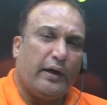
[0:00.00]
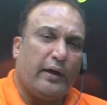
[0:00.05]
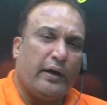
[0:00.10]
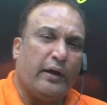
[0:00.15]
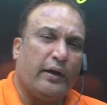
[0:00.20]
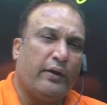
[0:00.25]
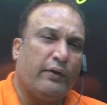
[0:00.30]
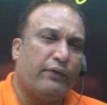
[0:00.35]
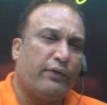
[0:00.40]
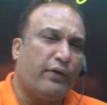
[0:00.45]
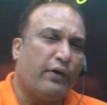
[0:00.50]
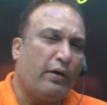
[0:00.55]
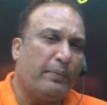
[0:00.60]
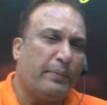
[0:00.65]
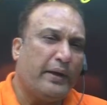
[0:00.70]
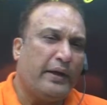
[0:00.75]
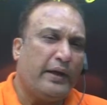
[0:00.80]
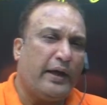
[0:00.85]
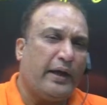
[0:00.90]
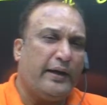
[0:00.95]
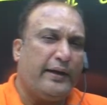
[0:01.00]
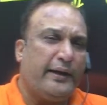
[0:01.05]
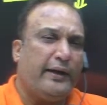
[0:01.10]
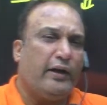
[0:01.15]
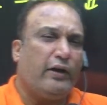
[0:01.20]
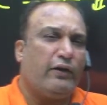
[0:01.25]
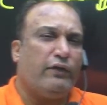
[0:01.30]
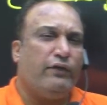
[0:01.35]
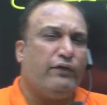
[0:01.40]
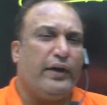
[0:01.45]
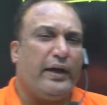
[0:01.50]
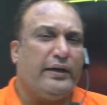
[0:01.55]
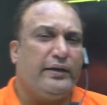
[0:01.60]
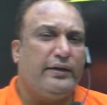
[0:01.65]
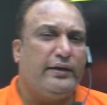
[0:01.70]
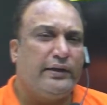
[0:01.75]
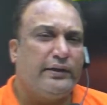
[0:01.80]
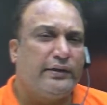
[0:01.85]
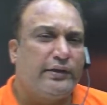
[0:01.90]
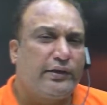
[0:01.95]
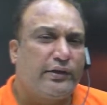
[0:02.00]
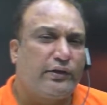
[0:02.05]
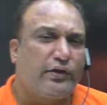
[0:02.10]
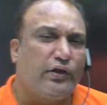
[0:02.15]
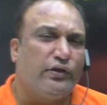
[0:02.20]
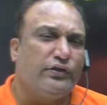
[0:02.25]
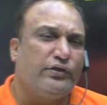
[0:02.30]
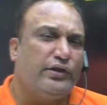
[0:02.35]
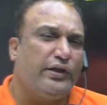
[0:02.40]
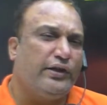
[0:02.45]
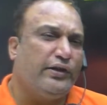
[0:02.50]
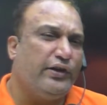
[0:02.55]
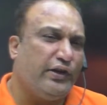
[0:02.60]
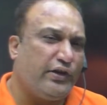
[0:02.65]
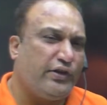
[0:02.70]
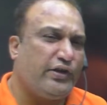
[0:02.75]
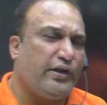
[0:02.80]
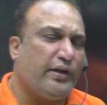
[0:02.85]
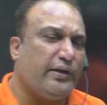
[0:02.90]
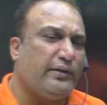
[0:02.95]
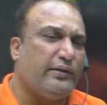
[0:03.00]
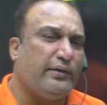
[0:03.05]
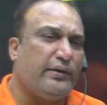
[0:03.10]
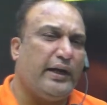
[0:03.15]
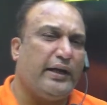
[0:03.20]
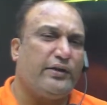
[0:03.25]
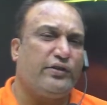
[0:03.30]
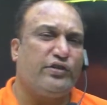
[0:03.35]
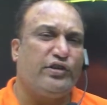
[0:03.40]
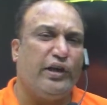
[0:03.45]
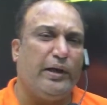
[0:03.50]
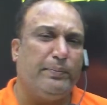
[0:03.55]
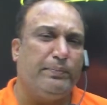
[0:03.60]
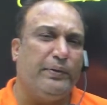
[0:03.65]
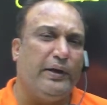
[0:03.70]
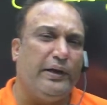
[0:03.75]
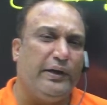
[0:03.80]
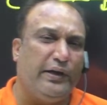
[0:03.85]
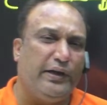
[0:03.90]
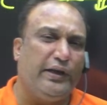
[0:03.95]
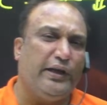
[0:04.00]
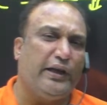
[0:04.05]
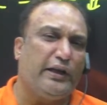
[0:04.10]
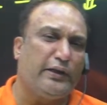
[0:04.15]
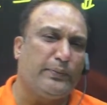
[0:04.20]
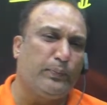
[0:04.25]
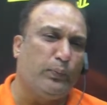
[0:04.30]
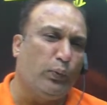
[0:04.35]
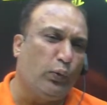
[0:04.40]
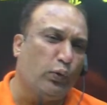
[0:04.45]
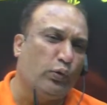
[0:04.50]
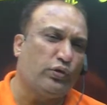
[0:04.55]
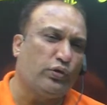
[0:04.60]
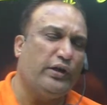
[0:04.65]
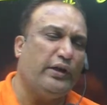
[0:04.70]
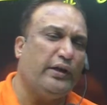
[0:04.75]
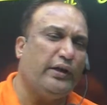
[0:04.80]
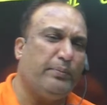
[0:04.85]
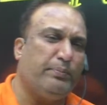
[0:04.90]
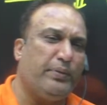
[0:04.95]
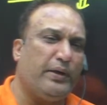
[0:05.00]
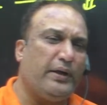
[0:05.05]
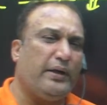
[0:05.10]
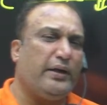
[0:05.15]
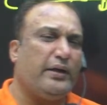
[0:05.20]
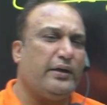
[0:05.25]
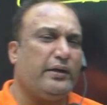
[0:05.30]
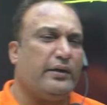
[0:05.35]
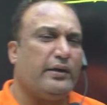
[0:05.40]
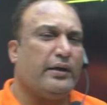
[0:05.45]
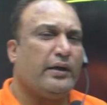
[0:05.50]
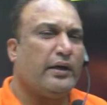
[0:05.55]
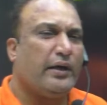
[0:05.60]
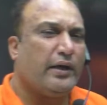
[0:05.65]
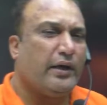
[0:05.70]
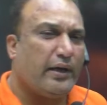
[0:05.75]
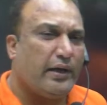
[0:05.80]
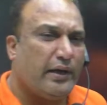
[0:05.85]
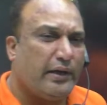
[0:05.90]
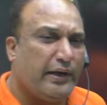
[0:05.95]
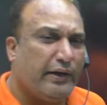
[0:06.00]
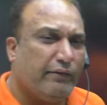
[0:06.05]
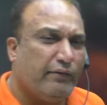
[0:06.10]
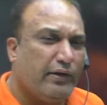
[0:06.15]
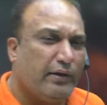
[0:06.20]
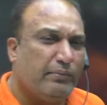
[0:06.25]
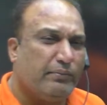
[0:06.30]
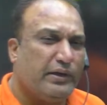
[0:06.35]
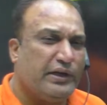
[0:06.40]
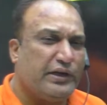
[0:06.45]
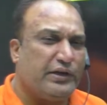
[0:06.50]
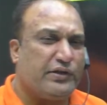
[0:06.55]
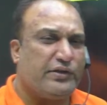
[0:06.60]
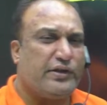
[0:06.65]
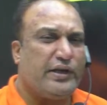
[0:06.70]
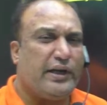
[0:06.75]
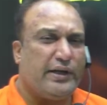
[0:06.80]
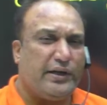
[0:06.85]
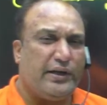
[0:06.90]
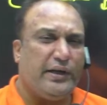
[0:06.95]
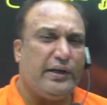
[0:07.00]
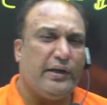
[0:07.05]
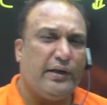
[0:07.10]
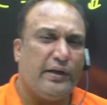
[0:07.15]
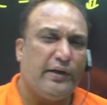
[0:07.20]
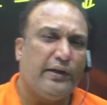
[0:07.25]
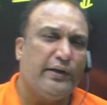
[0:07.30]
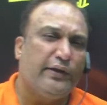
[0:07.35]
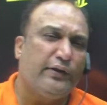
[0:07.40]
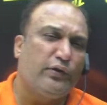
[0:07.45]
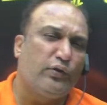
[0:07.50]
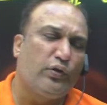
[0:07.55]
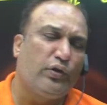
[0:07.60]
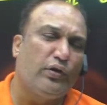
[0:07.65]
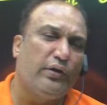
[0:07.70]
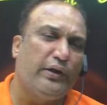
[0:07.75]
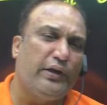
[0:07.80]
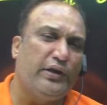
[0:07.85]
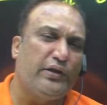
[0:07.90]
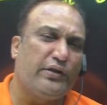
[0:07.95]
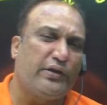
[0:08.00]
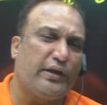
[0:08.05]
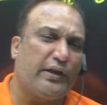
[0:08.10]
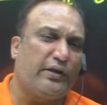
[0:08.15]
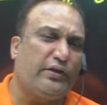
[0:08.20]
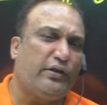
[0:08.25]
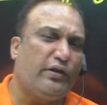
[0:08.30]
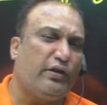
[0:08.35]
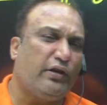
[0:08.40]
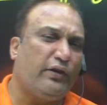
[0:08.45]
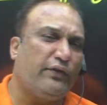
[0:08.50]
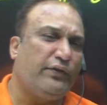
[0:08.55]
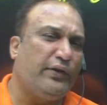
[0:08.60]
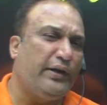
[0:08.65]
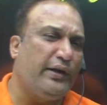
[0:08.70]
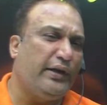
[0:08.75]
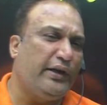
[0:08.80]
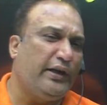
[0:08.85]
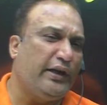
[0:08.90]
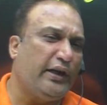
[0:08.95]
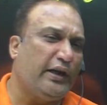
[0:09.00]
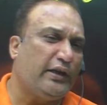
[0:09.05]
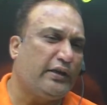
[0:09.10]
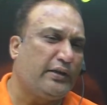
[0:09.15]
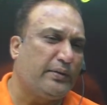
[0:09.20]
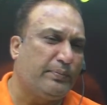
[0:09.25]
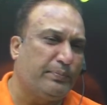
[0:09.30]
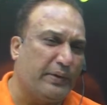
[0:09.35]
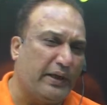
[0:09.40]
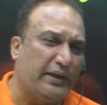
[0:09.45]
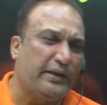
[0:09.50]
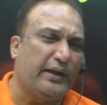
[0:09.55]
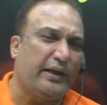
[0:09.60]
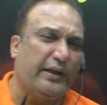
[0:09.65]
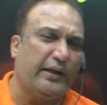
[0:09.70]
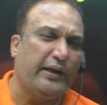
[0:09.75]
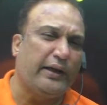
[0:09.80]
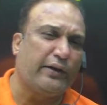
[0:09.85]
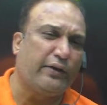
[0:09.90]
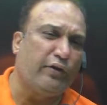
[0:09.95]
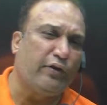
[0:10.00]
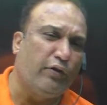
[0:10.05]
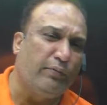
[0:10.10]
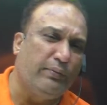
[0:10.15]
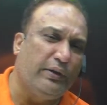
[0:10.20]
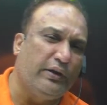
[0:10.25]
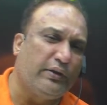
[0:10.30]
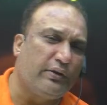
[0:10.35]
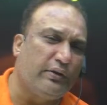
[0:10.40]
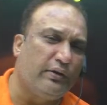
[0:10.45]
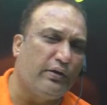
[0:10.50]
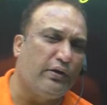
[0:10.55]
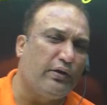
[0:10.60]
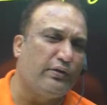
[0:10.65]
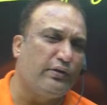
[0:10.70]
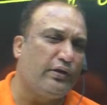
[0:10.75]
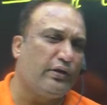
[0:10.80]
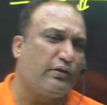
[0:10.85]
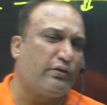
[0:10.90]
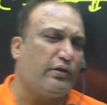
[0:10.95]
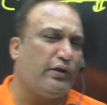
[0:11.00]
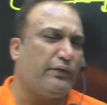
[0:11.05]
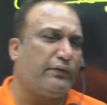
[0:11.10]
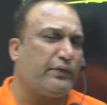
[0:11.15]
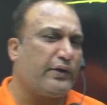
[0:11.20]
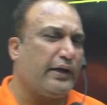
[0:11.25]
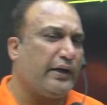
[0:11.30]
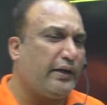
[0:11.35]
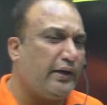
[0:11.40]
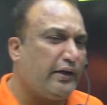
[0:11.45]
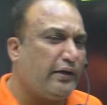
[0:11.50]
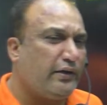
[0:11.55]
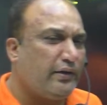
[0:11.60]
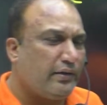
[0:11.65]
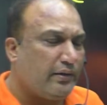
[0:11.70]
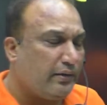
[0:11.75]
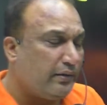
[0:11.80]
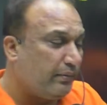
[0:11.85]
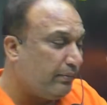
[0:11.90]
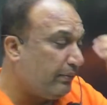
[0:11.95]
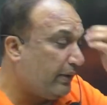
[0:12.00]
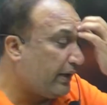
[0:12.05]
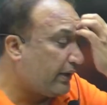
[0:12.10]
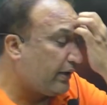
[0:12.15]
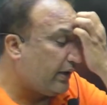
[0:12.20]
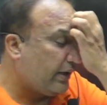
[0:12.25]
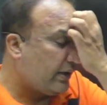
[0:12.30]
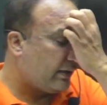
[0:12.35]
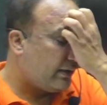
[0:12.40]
from an idea of various considerations that shaped India's post-independent development strategy. So structure of India's present economy is not just of current making,